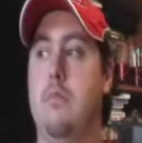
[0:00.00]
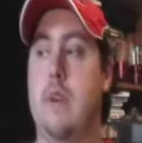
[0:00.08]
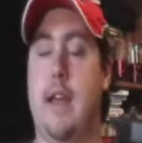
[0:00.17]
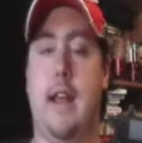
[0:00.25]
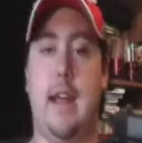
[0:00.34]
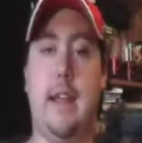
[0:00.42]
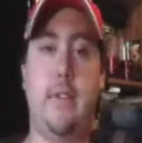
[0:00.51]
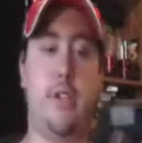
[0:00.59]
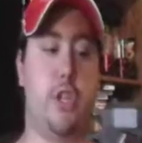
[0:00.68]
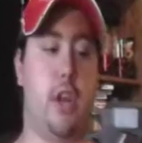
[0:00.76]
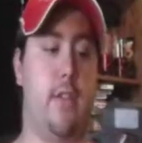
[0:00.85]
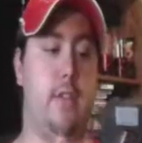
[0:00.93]
And I even
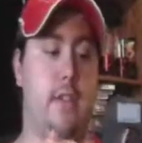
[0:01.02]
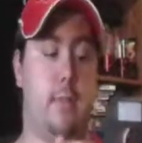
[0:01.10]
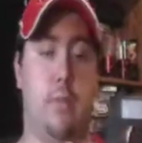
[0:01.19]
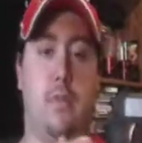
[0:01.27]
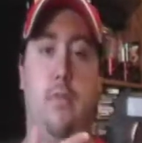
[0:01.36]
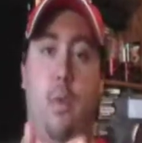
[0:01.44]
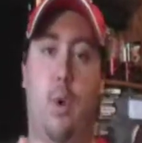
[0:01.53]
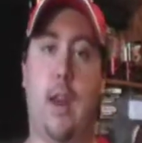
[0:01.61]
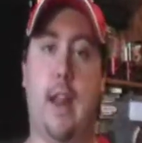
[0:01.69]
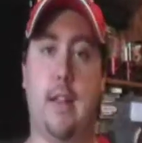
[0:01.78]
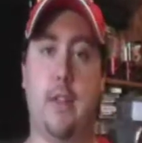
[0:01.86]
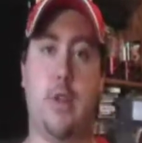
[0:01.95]
shot this
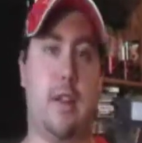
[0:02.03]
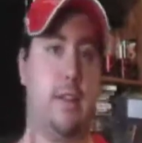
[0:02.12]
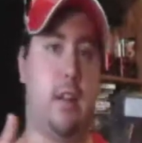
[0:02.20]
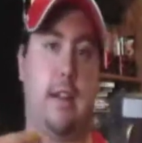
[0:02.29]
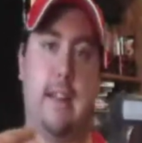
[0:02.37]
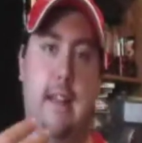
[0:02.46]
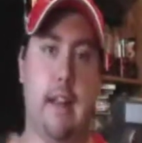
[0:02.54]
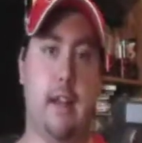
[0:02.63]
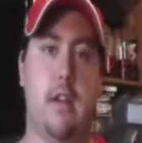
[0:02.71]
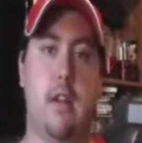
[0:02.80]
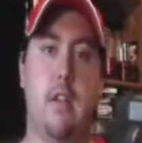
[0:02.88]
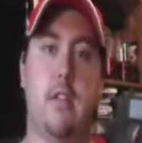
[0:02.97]
beforehand, so I started getting
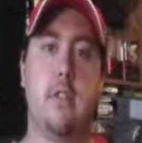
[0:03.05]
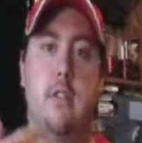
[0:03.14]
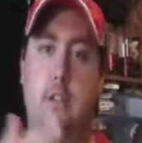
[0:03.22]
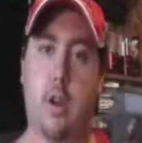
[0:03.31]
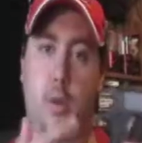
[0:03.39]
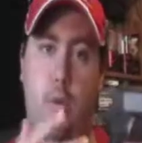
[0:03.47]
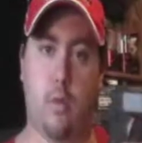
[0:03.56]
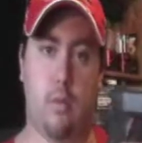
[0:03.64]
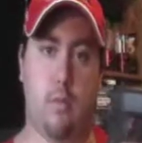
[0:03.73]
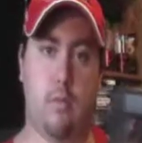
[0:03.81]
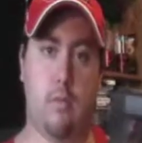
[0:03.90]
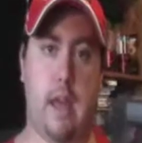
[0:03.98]
to know
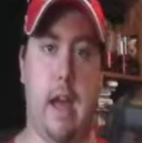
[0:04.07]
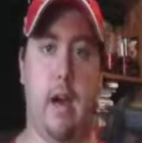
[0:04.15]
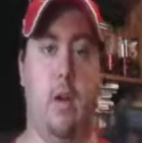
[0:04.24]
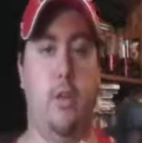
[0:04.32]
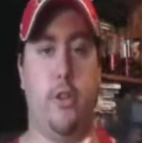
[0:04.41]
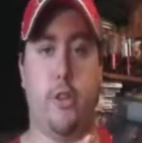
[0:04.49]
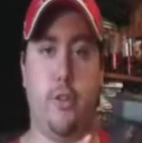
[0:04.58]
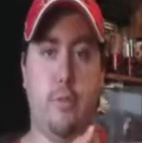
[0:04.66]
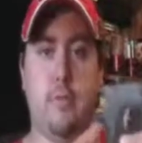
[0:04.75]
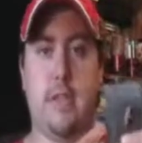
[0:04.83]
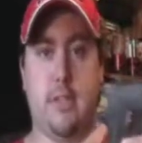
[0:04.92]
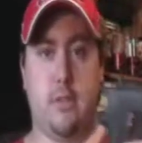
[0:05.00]
how to shoot
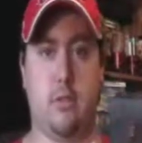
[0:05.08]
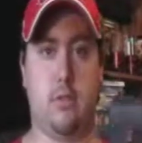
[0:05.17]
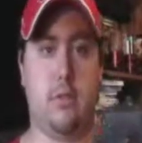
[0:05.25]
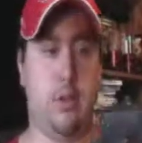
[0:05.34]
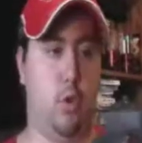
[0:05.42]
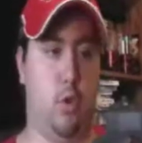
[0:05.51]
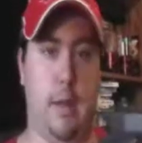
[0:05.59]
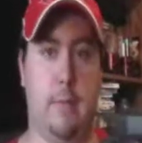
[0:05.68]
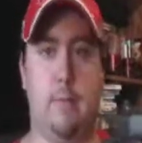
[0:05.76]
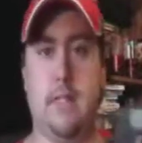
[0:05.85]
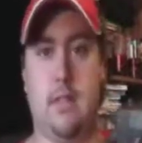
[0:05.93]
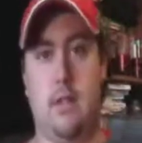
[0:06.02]
pistols and
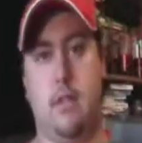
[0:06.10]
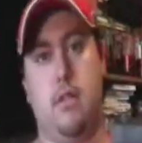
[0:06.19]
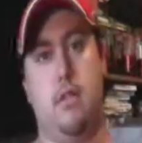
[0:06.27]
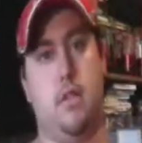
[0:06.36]
grips and